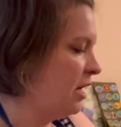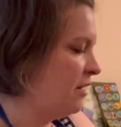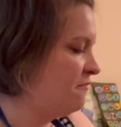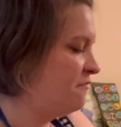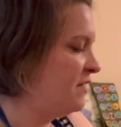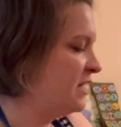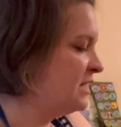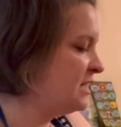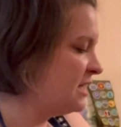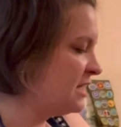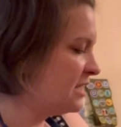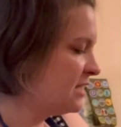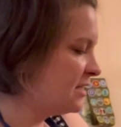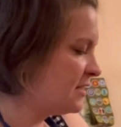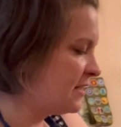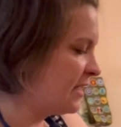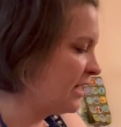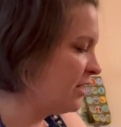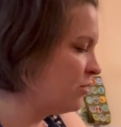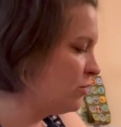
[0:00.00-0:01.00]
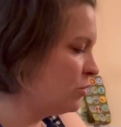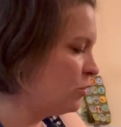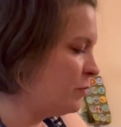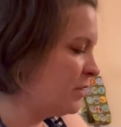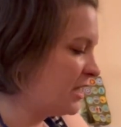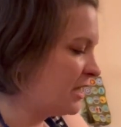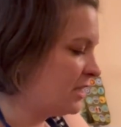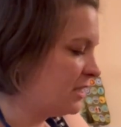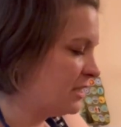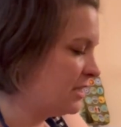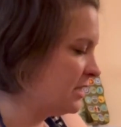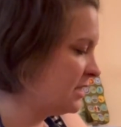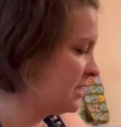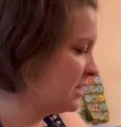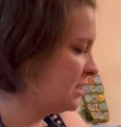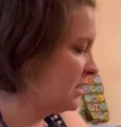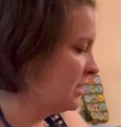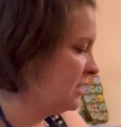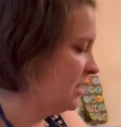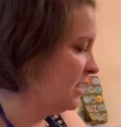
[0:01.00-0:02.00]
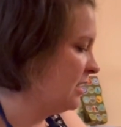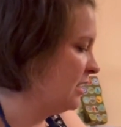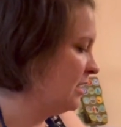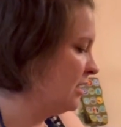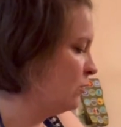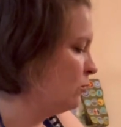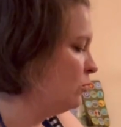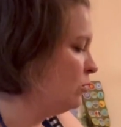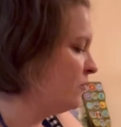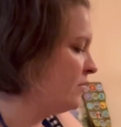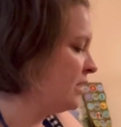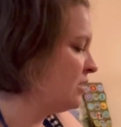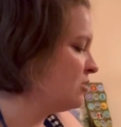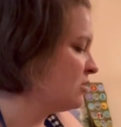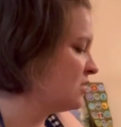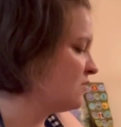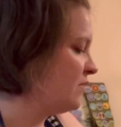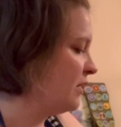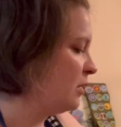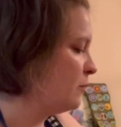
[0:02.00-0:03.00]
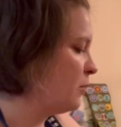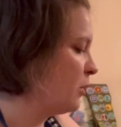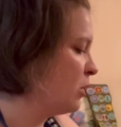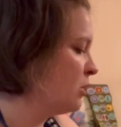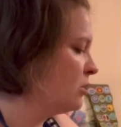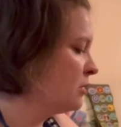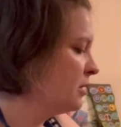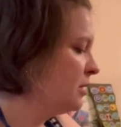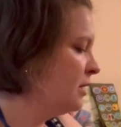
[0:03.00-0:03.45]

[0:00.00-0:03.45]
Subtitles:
venting cycle because, oh, that just fell apart.